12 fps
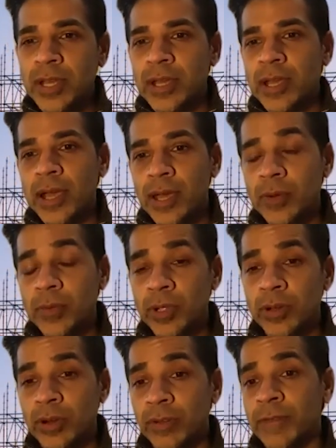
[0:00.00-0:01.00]
and
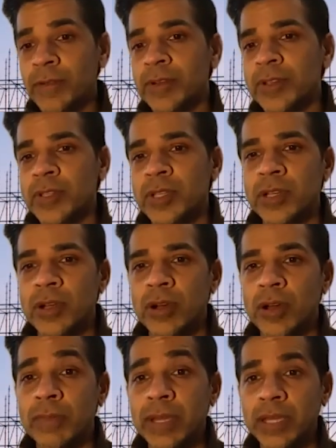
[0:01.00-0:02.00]
we are focusing
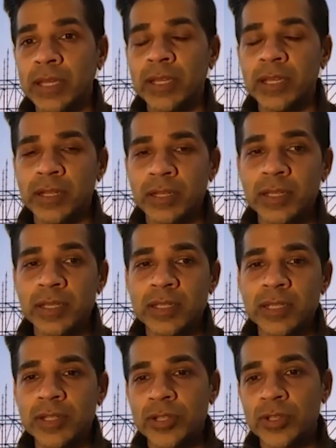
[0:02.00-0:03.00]
on making it
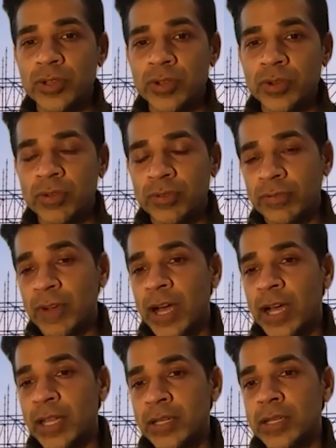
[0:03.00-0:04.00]
easy to
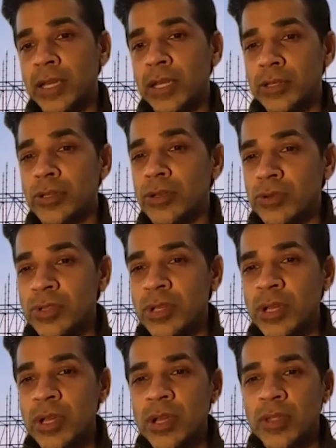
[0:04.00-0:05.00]
find and use